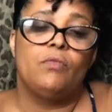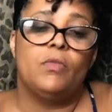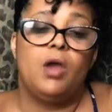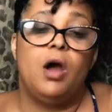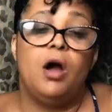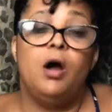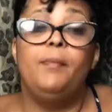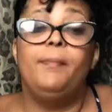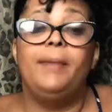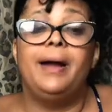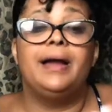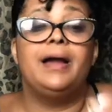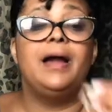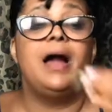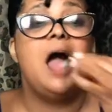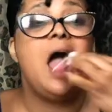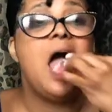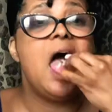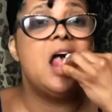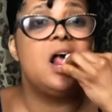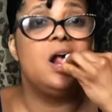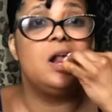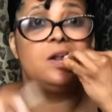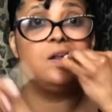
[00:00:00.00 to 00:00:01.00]
Oh my
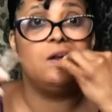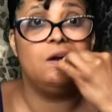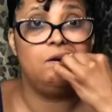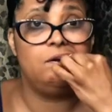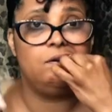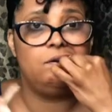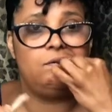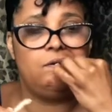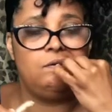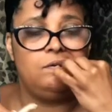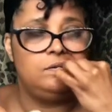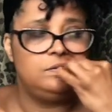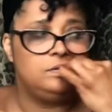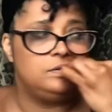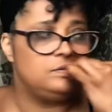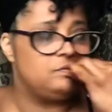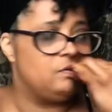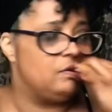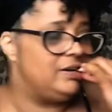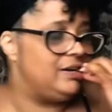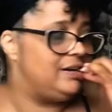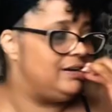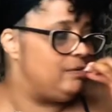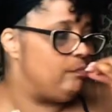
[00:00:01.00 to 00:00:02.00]
God, y'all.
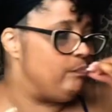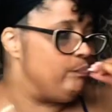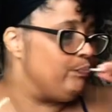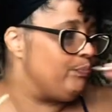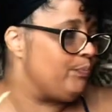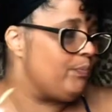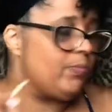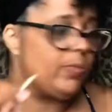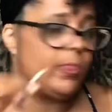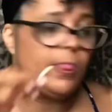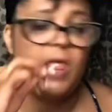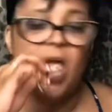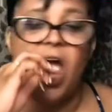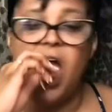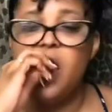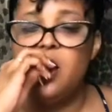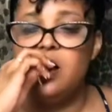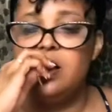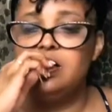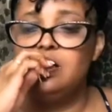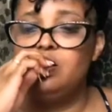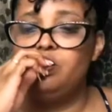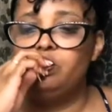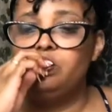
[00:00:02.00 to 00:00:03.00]
Okay.
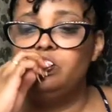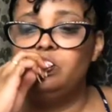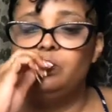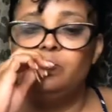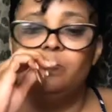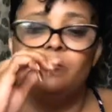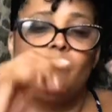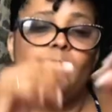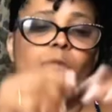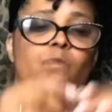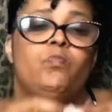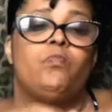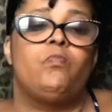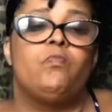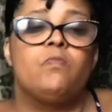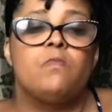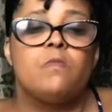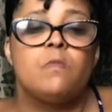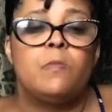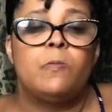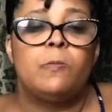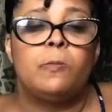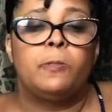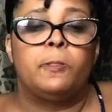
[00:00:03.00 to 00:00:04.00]
So,
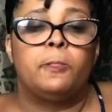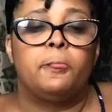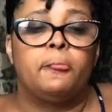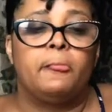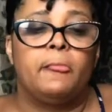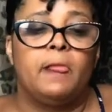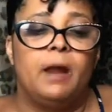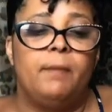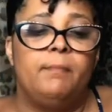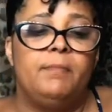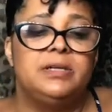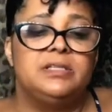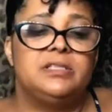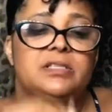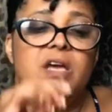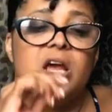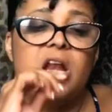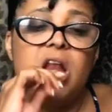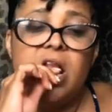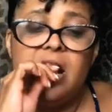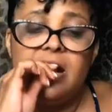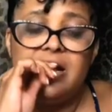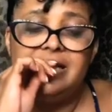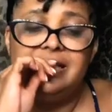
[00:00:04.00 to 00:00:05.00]
my son
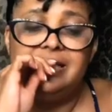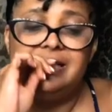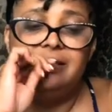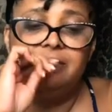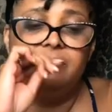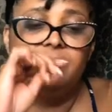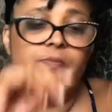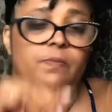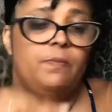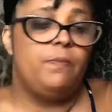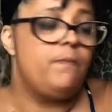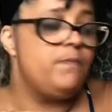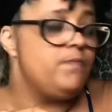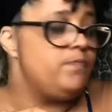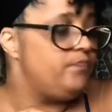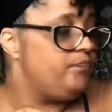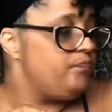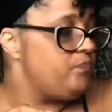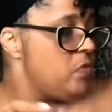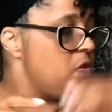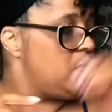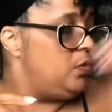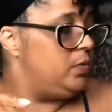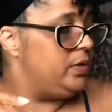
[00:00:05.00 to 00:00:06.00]
and I
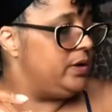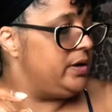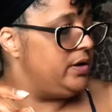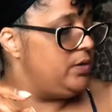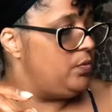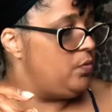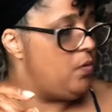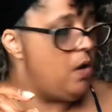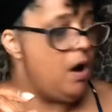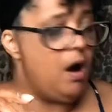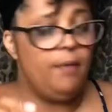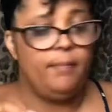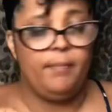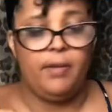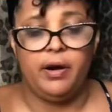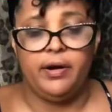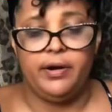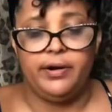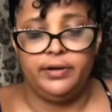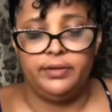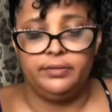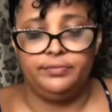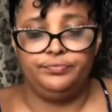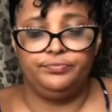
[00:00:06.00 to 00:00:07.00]
were in
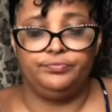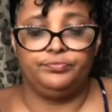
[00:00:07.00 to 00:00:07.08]
Walmart